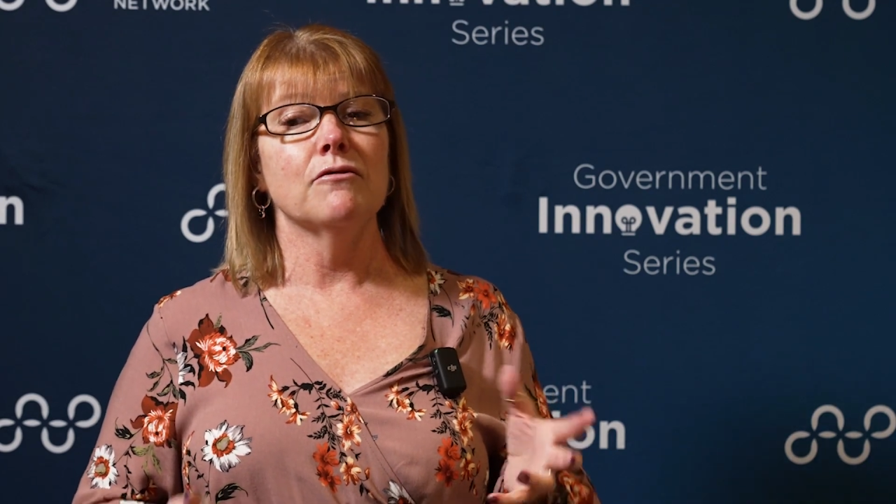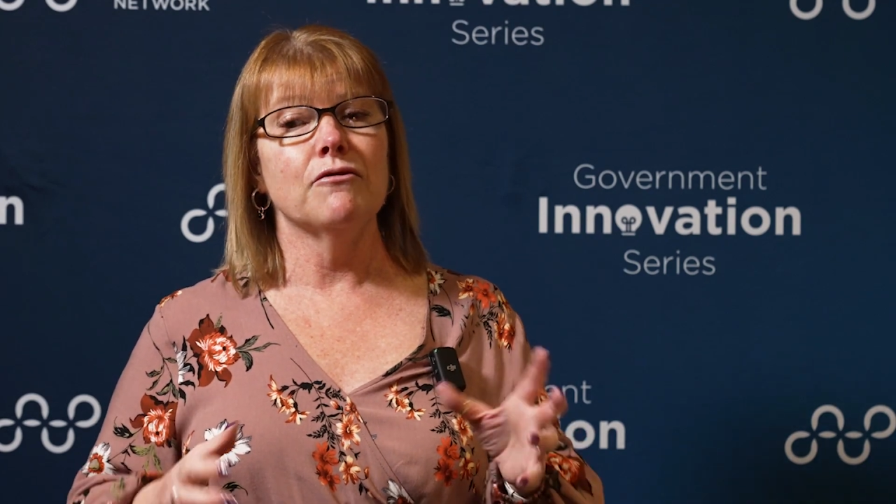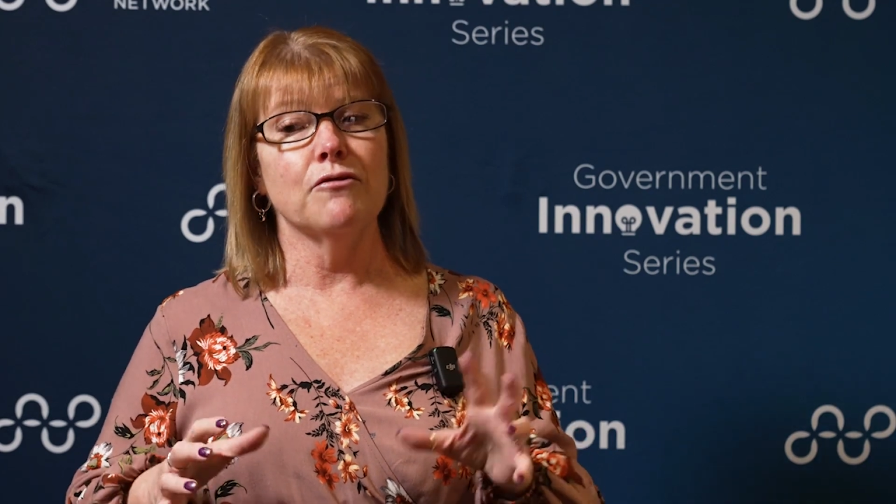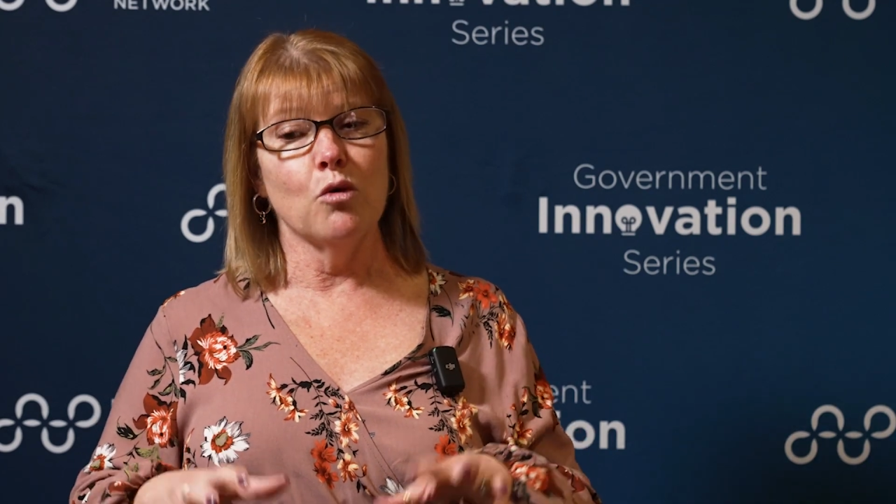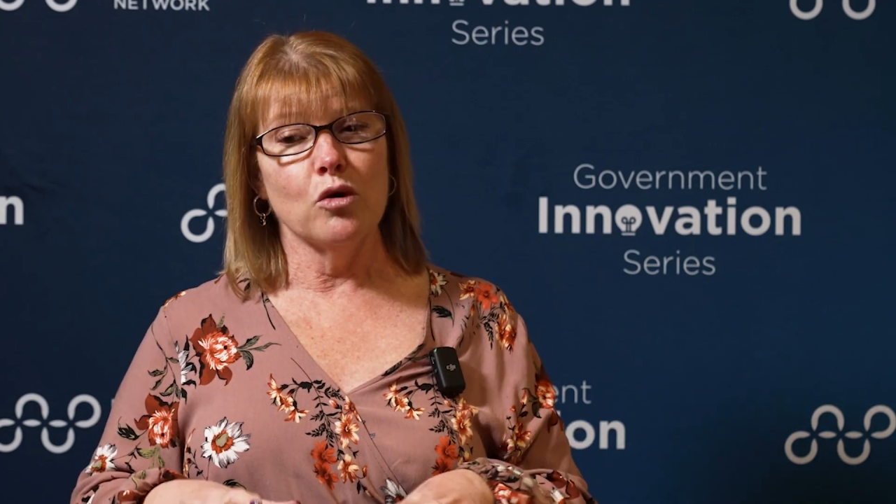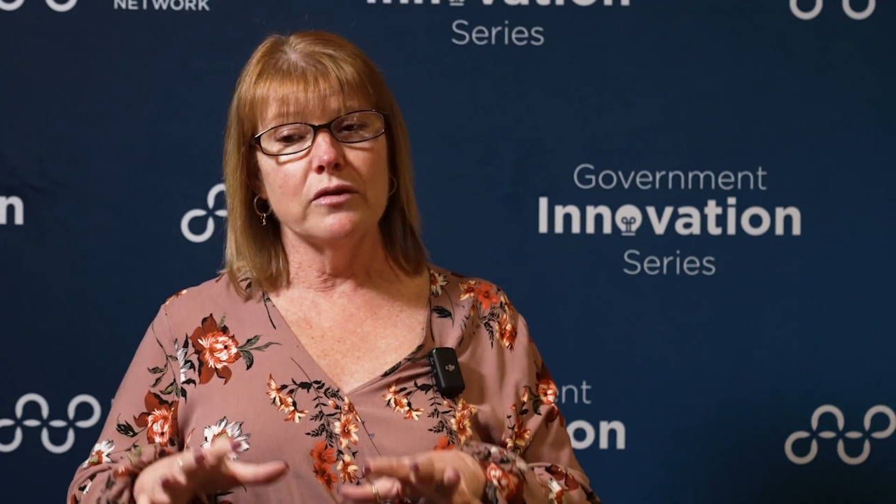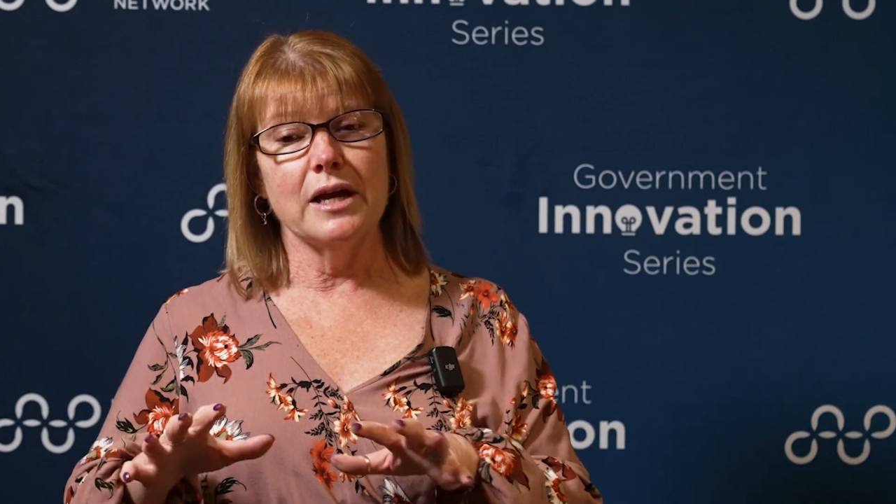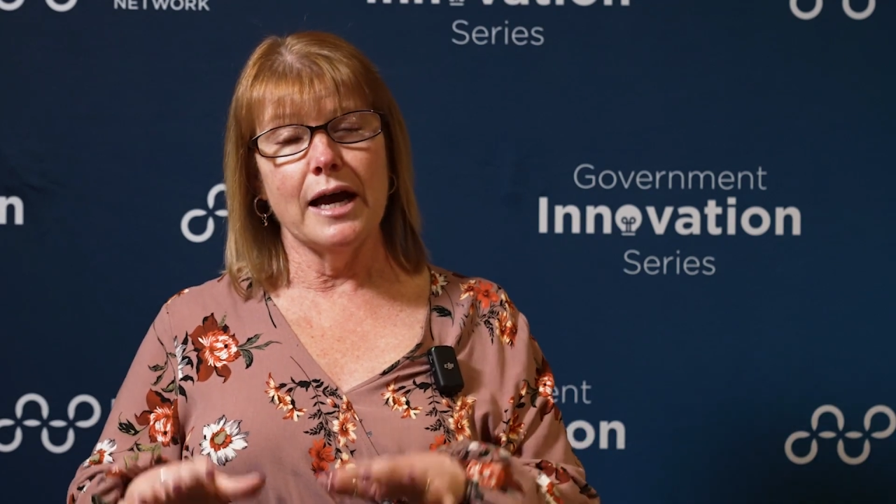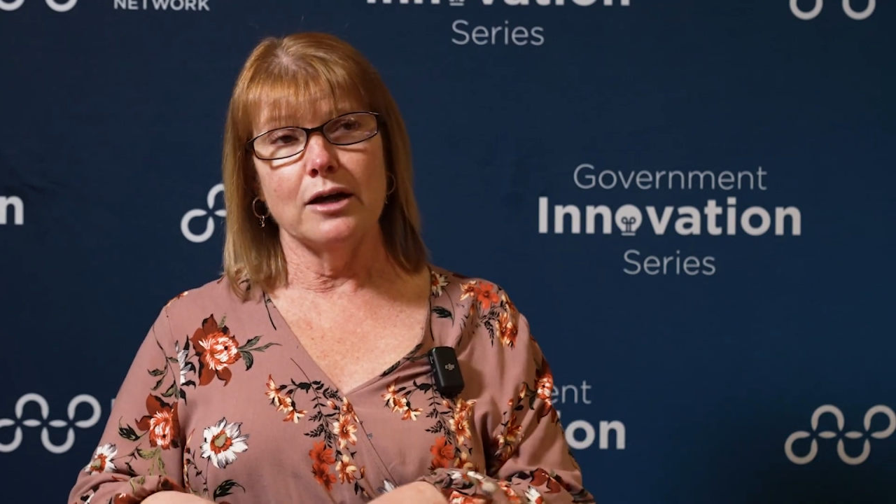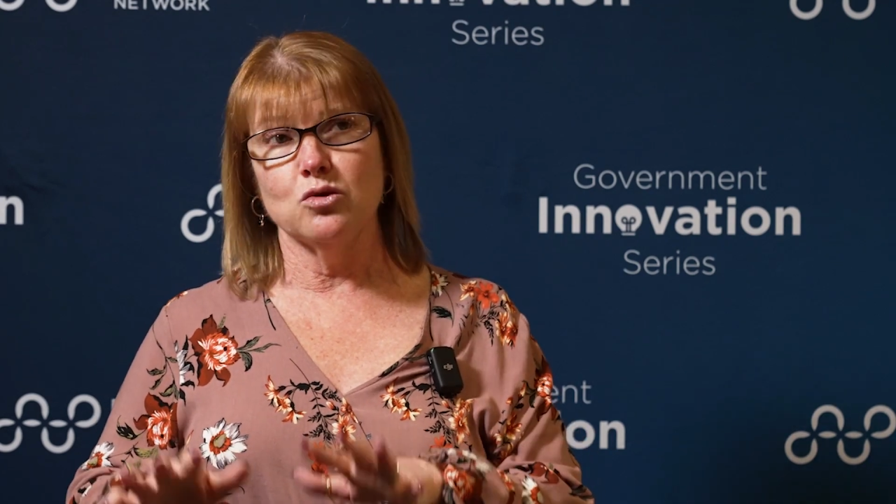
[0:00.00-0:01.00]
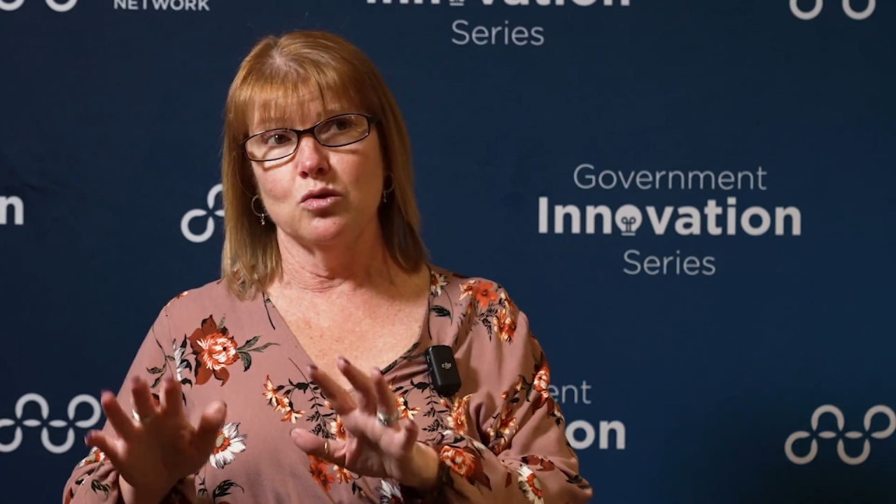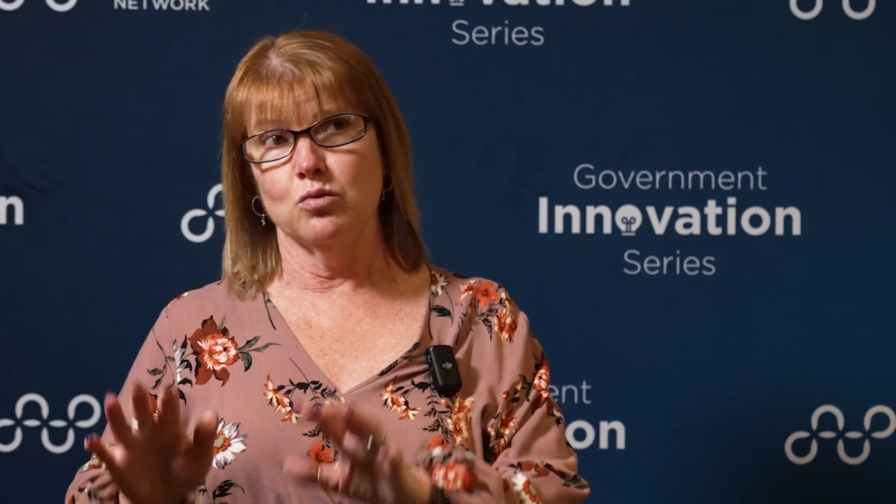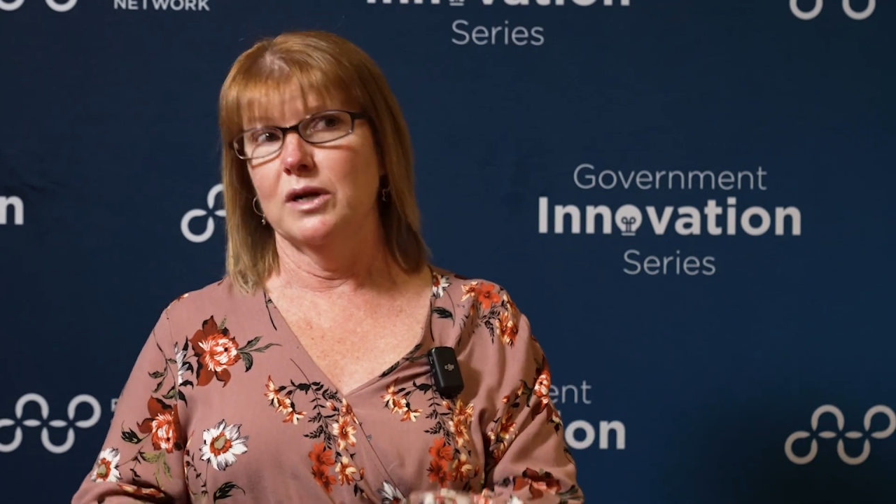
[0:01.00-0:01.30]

for the actual